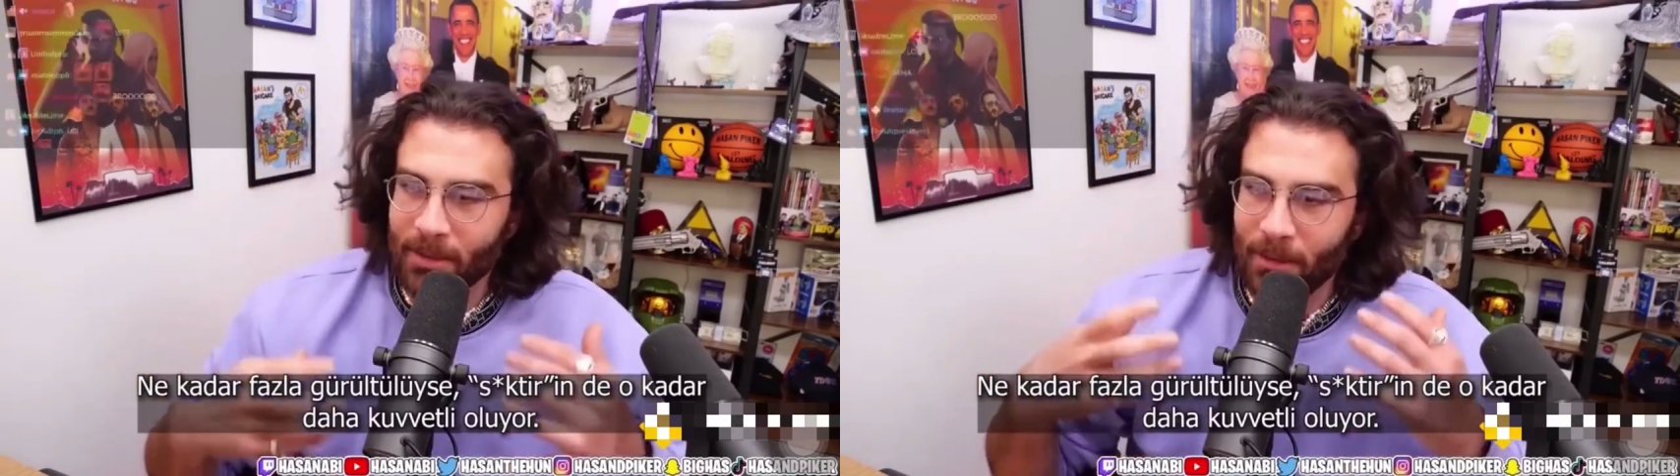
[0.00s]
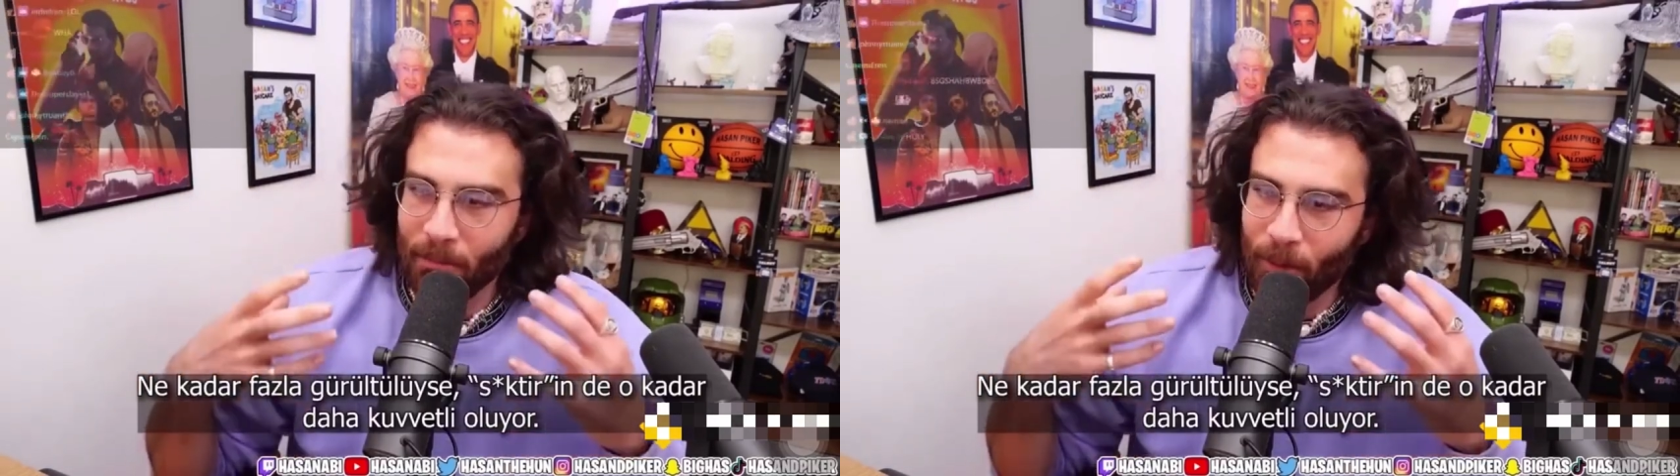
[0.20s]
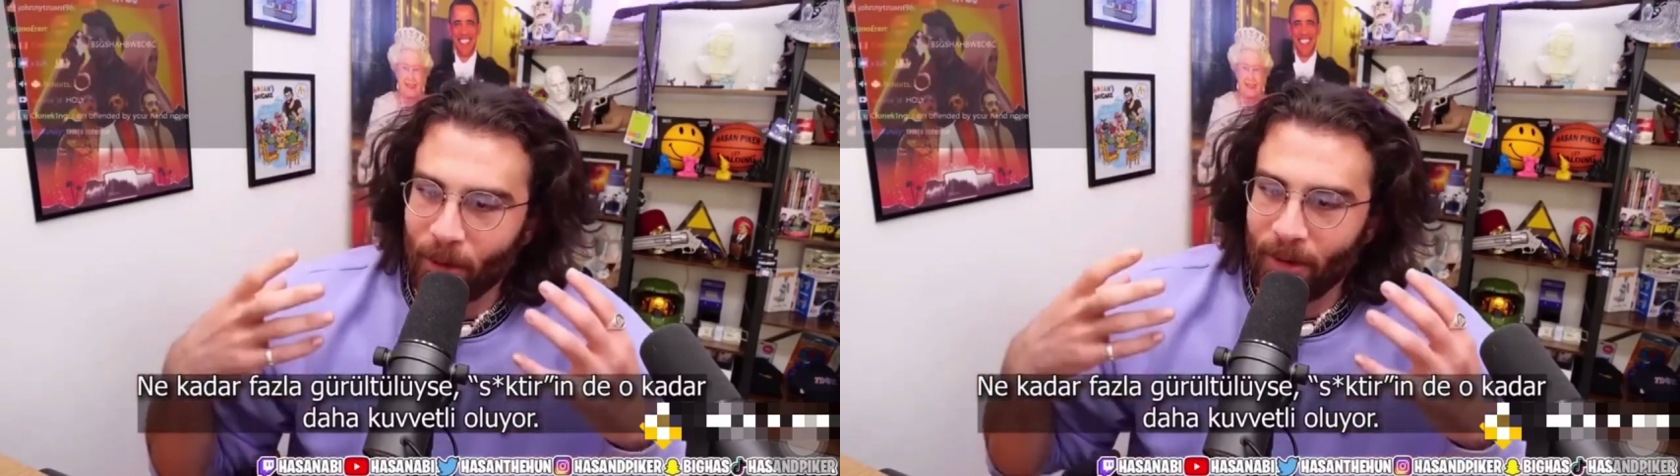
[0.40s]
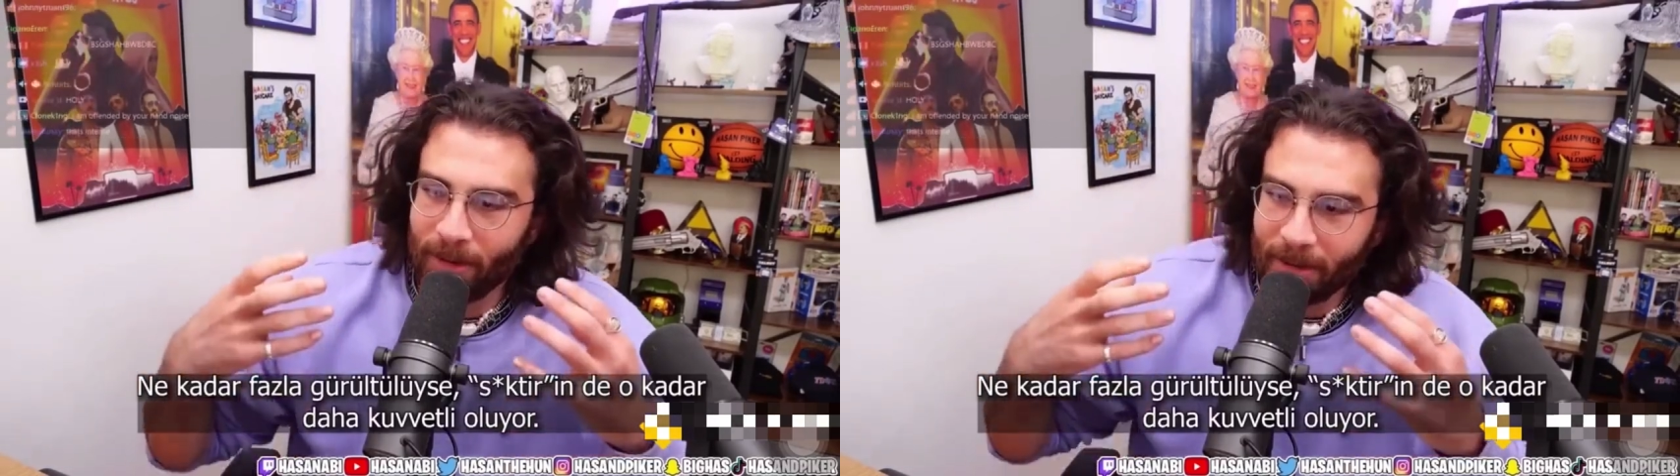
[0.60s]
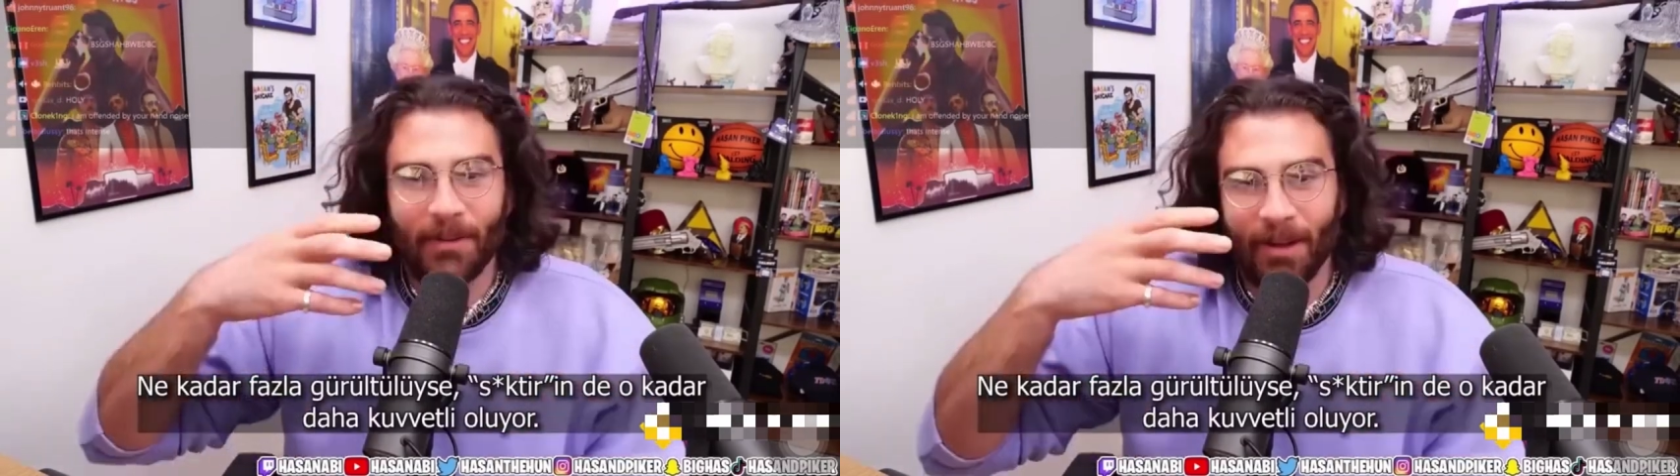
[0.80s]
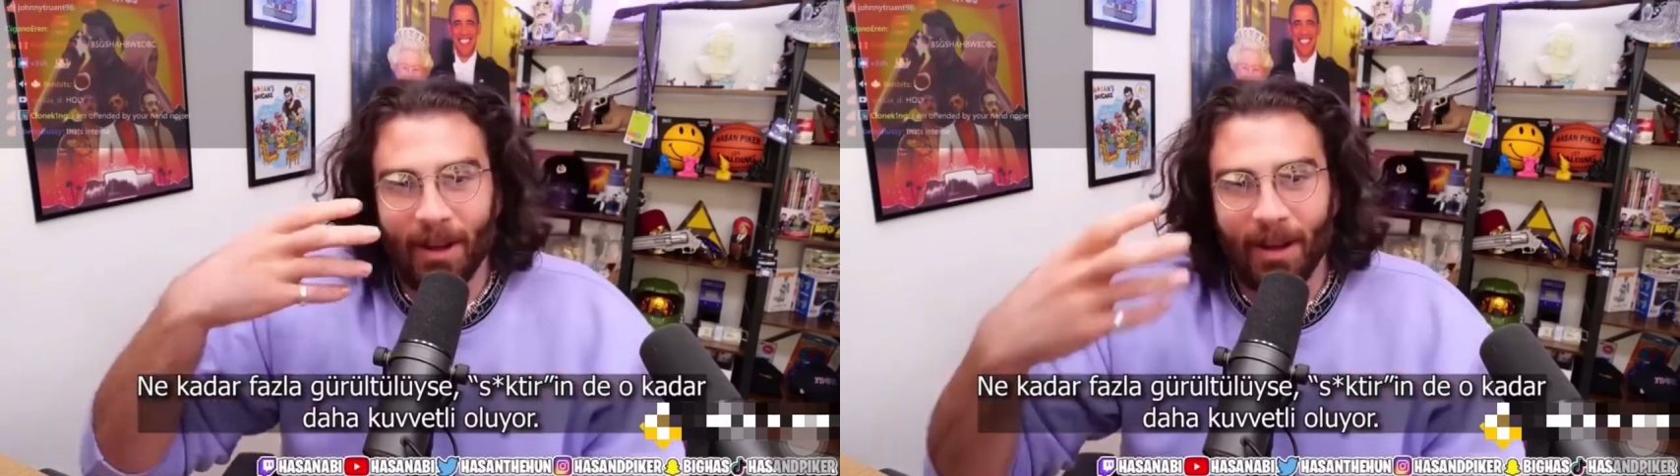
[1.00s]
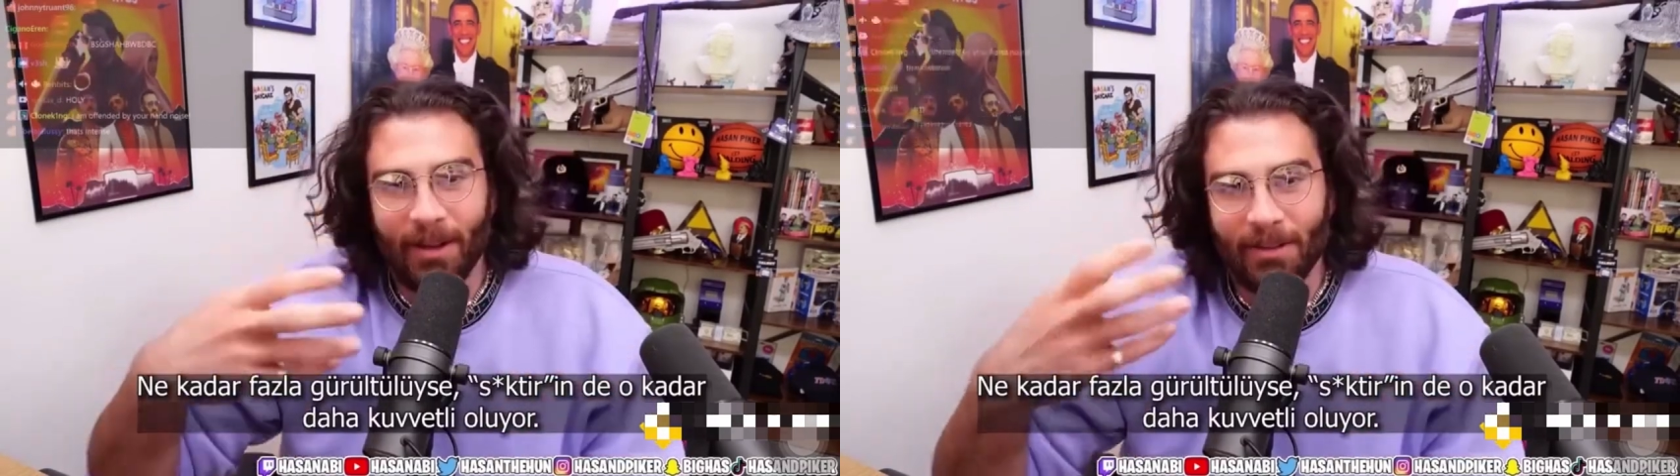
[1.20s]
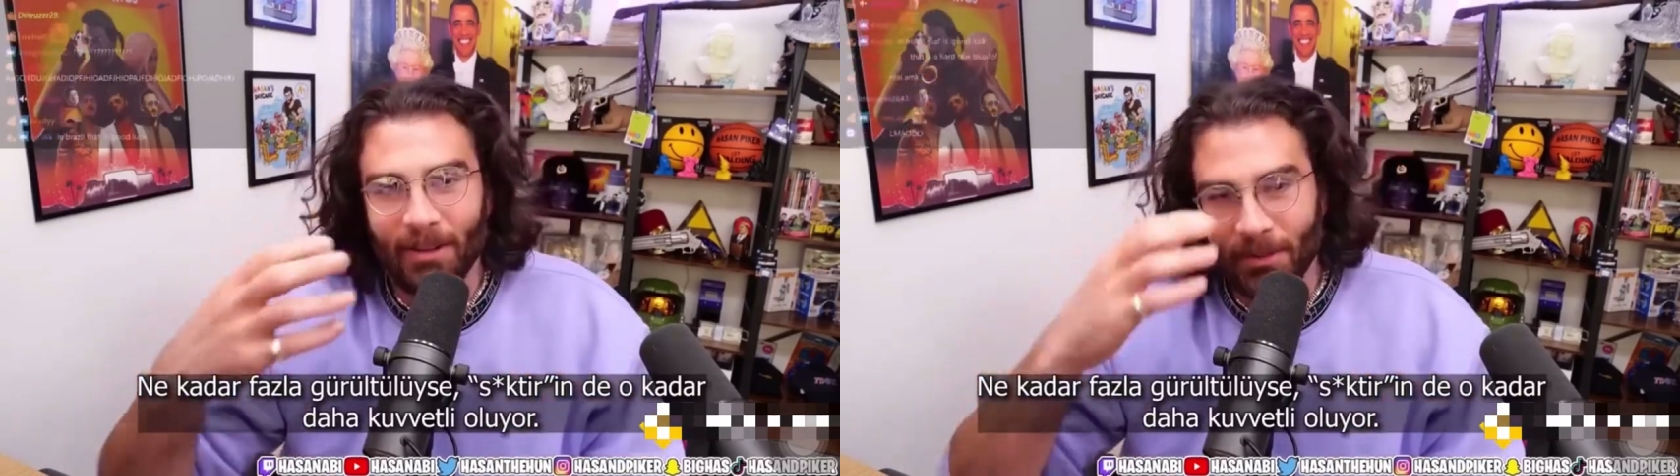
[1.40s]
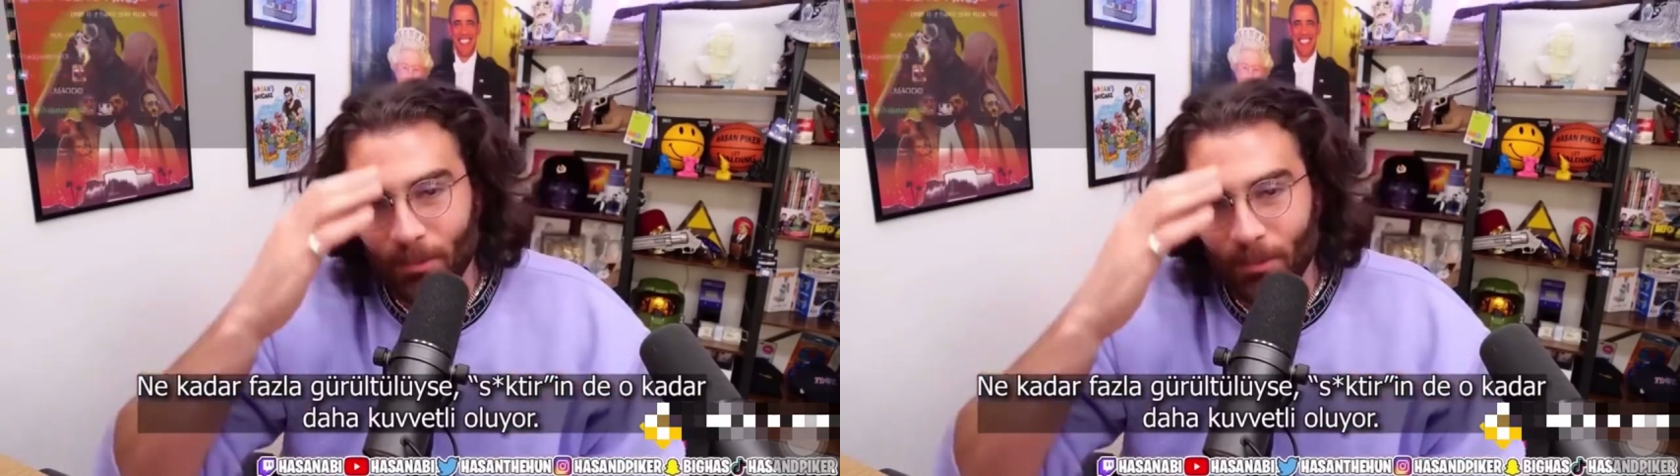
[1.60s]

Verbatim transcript: the more uh the,